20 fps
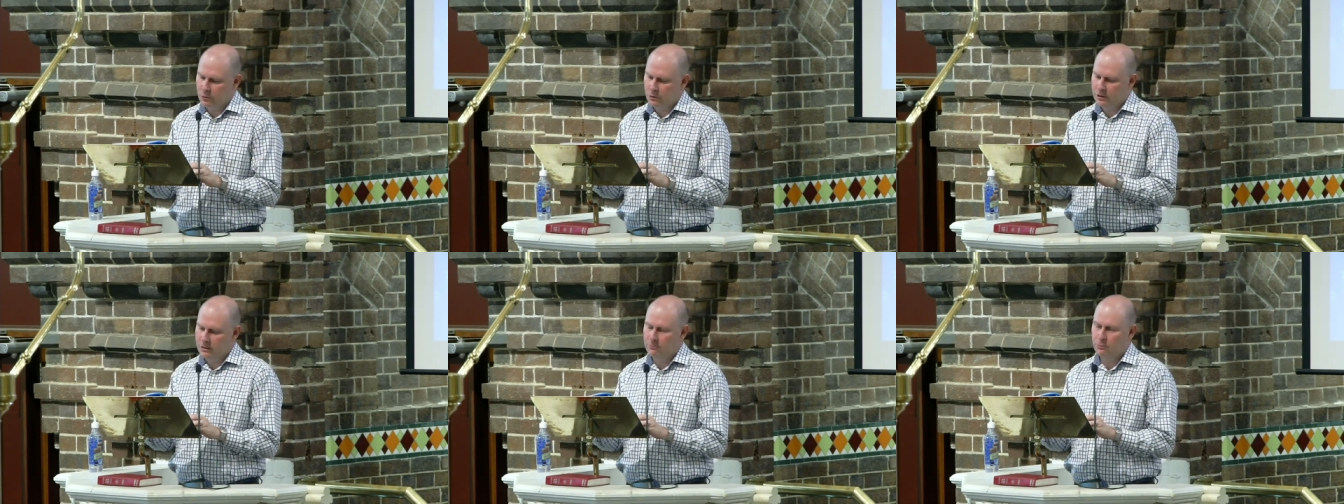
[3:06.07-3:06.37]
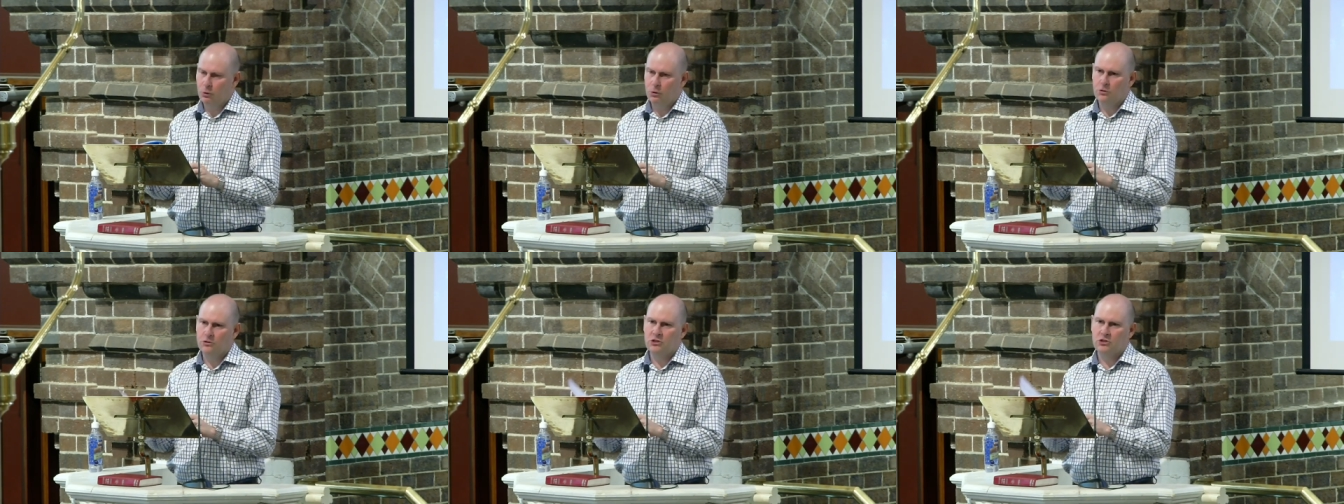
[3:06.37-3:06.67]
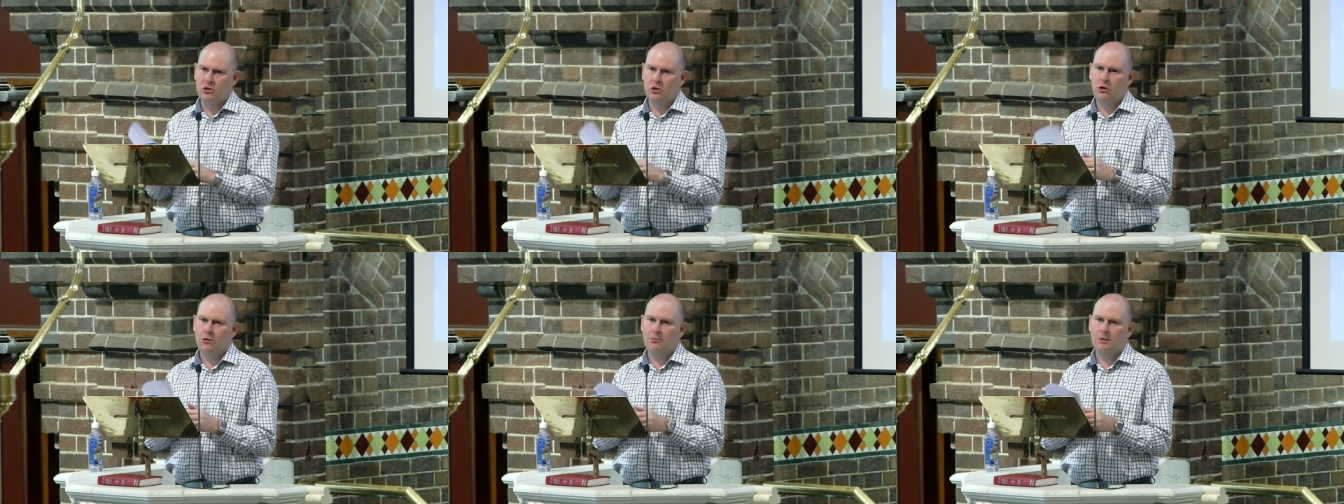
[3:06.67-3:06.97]
then Paul's
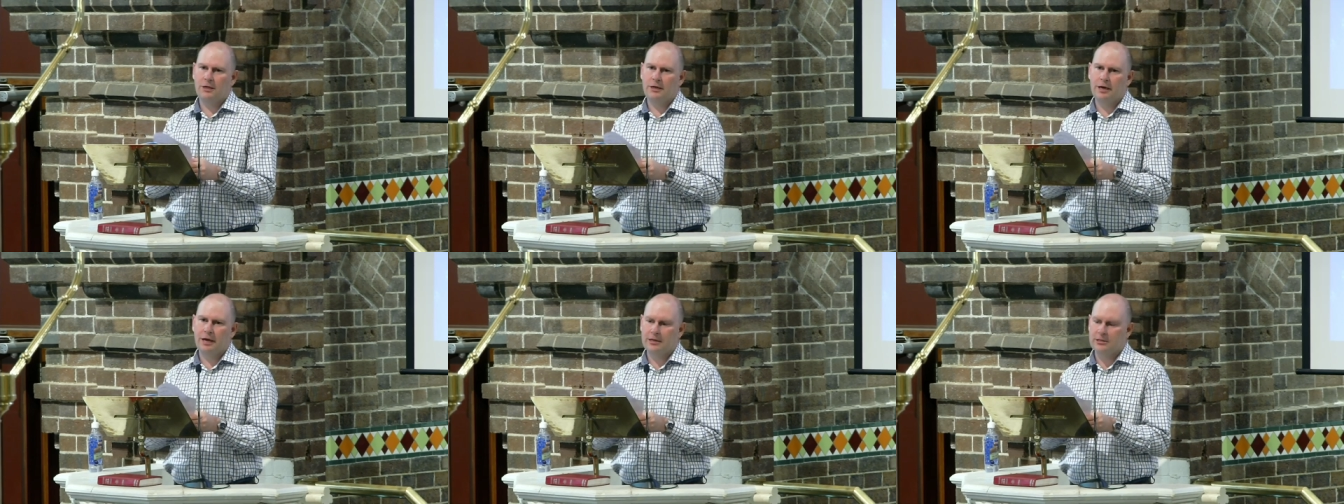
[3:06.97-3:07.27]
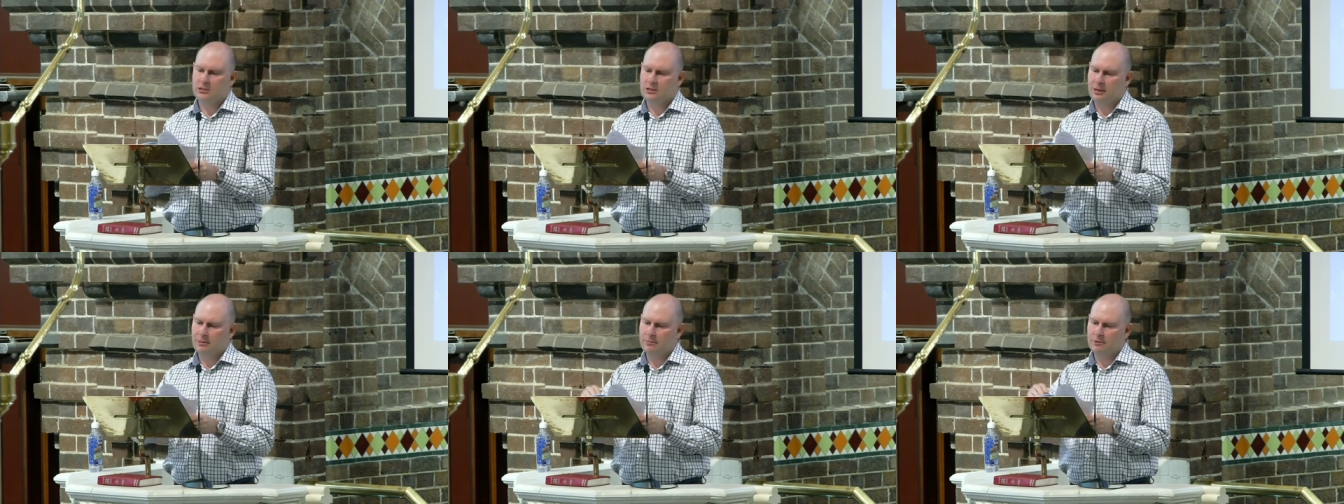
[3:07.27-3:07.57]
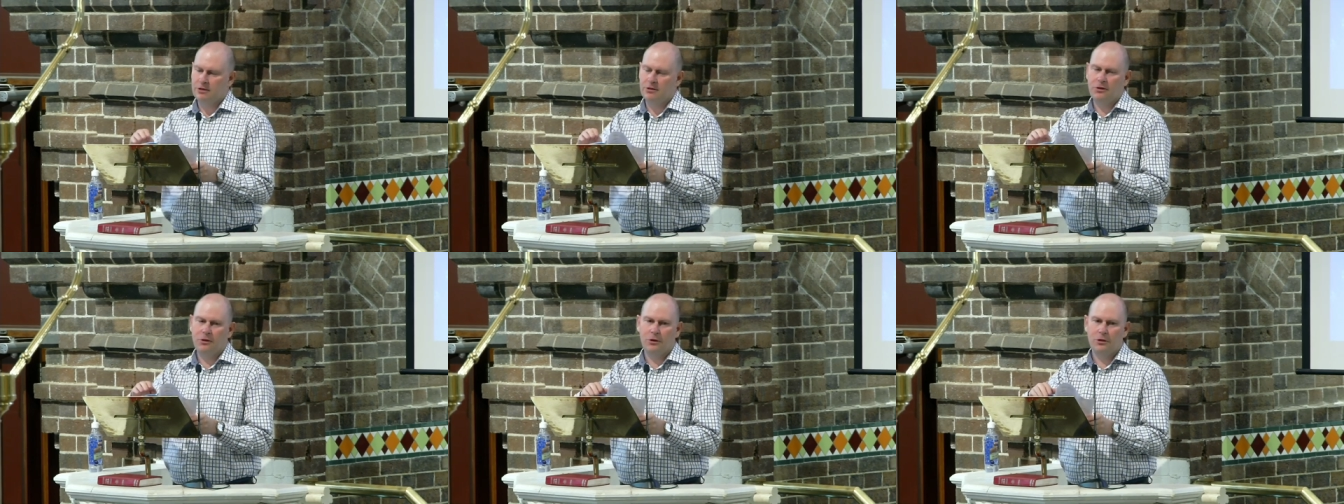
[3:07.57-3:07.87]
sermon in Acts chapter
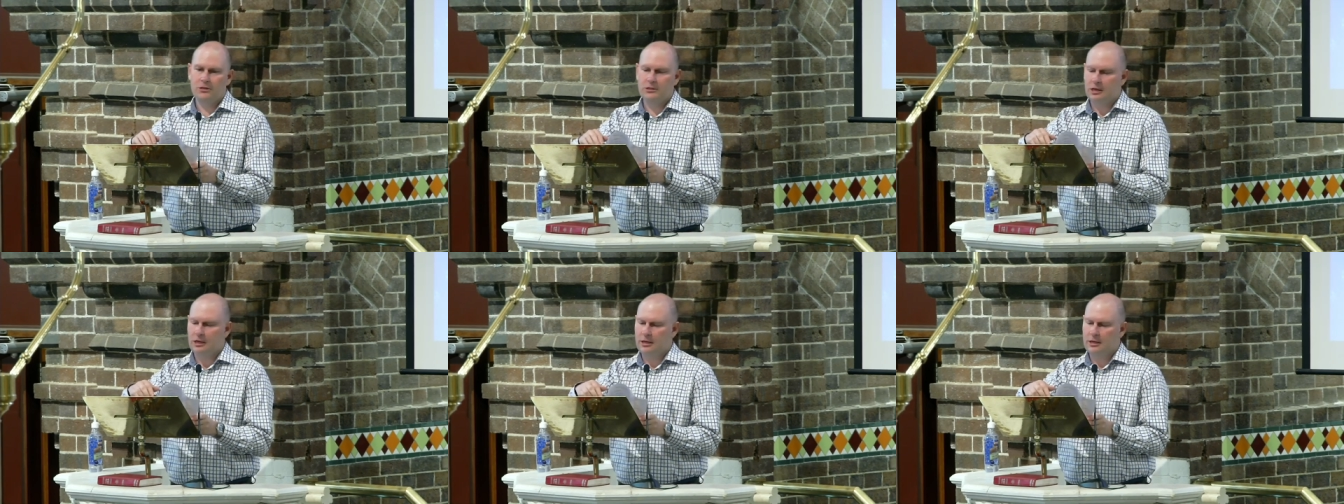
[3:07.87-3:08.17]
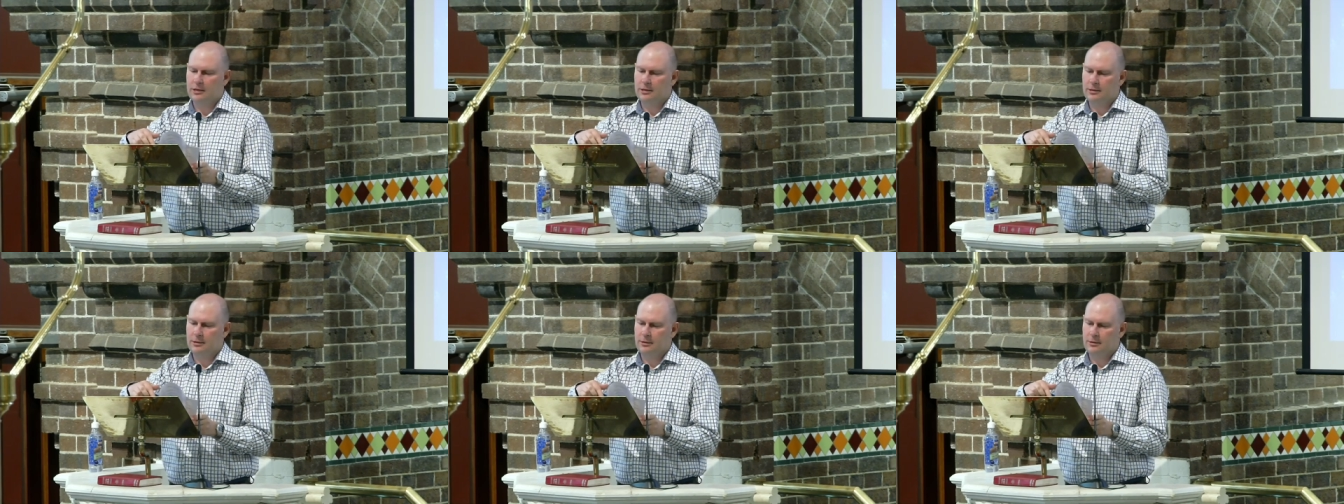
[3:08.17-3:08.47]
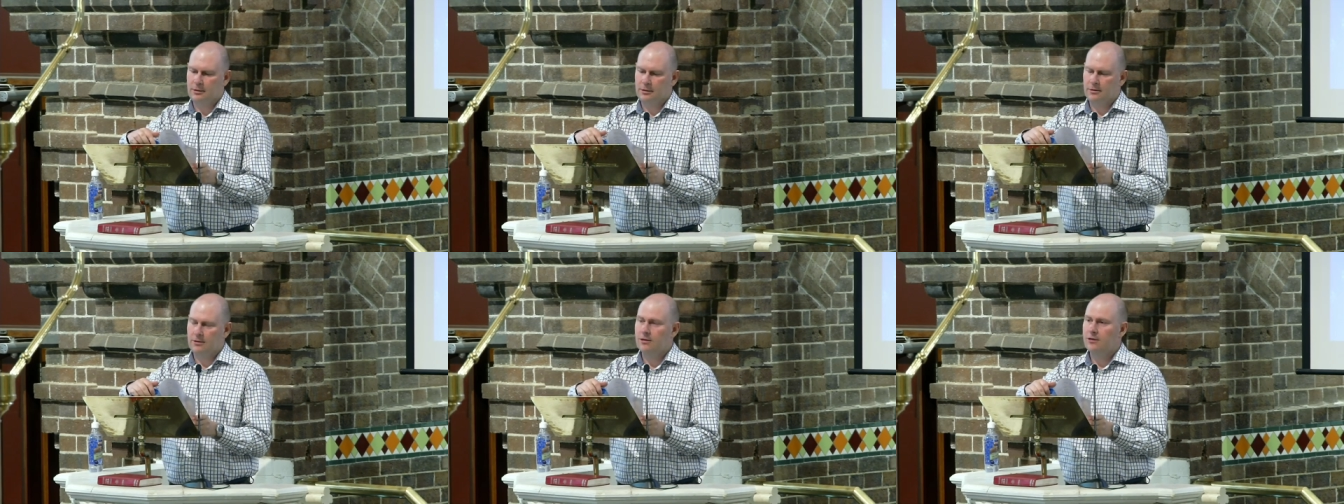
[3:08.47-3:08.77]
13
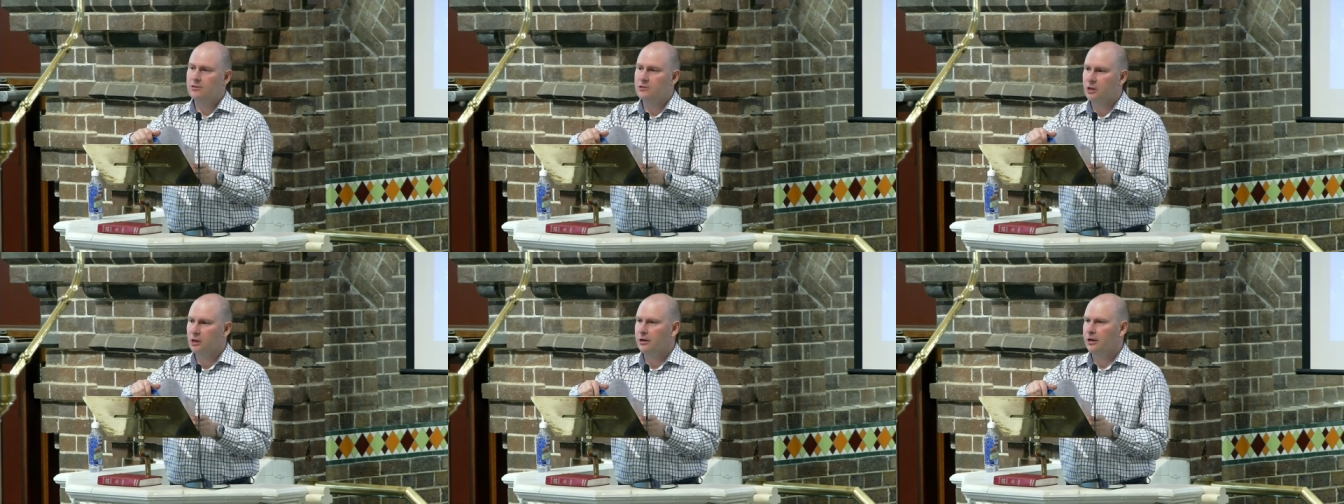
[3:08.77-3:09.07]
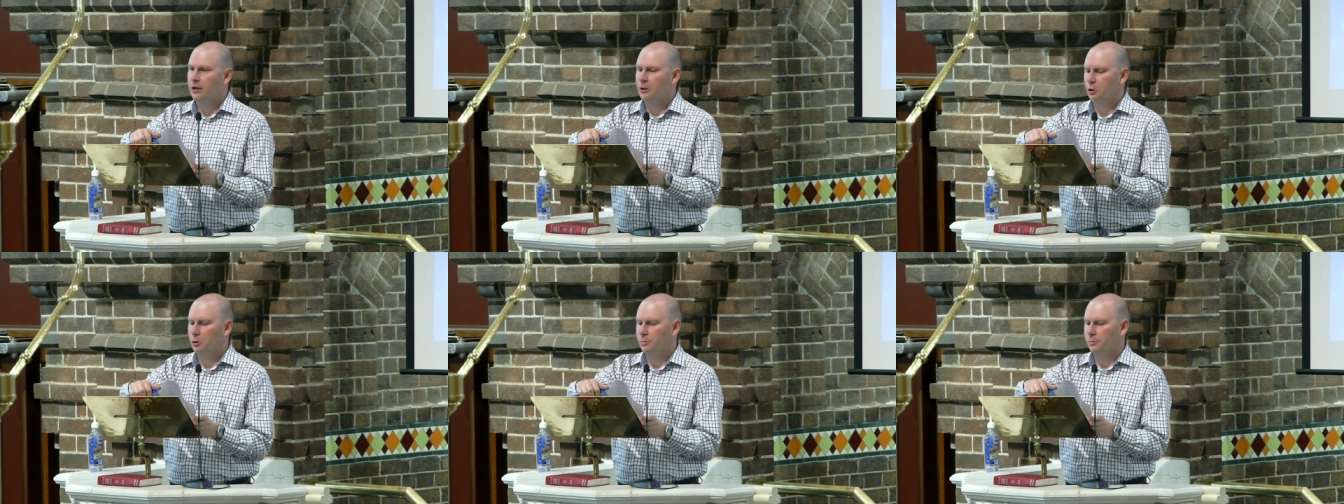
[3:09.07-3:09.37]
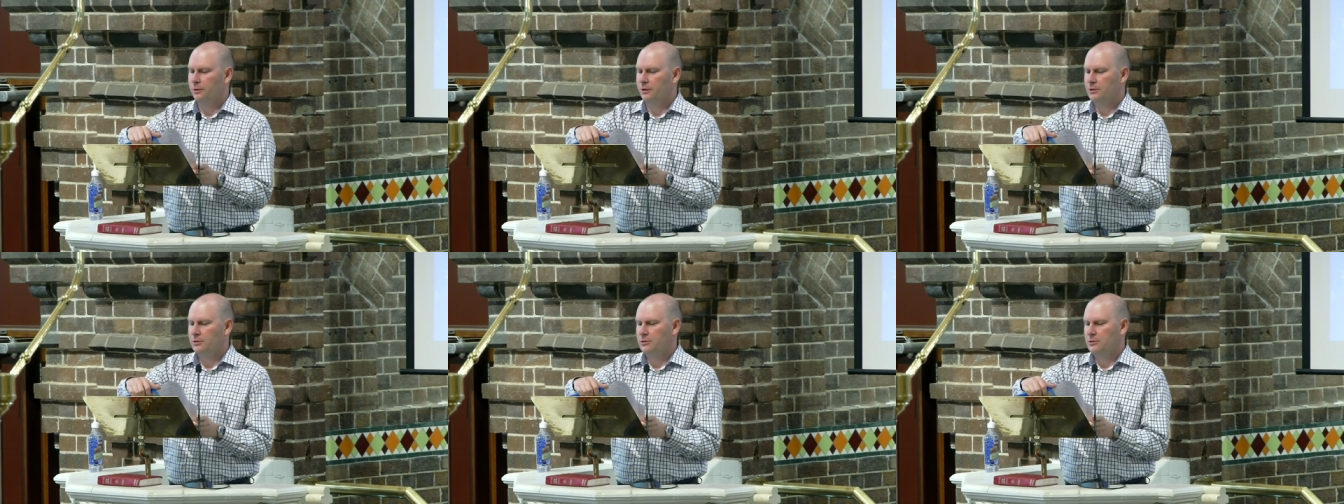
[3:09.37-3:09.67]
is going to help
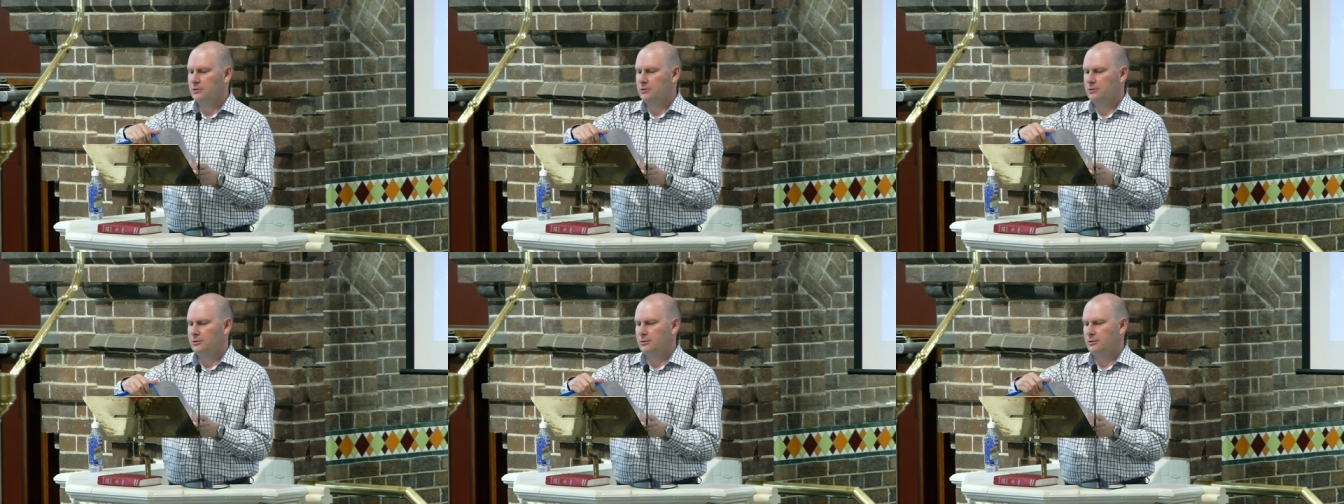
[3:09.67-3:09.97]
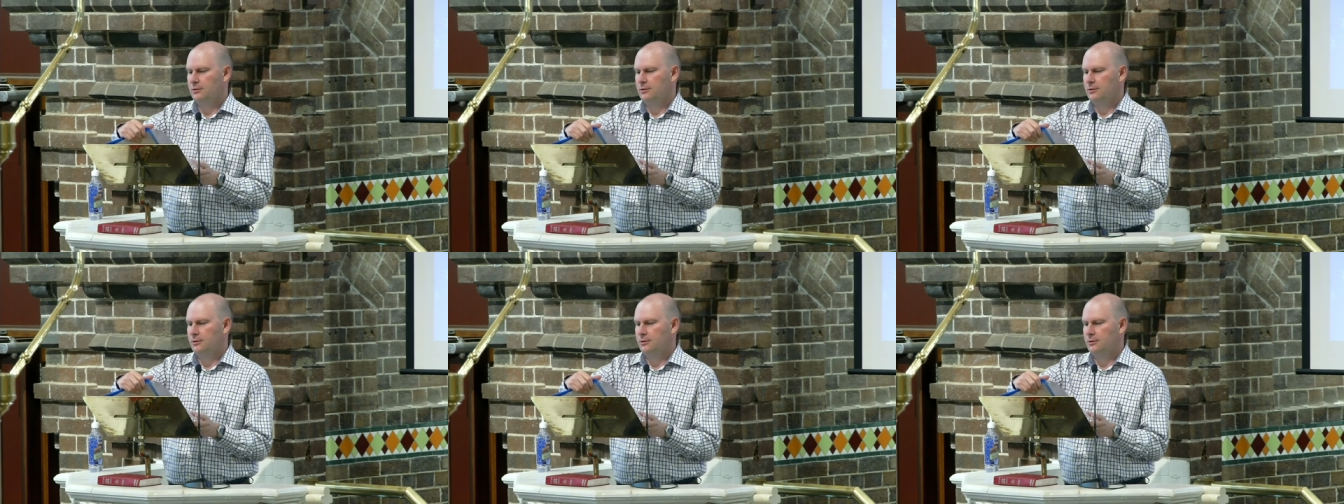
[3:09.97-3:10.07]
us.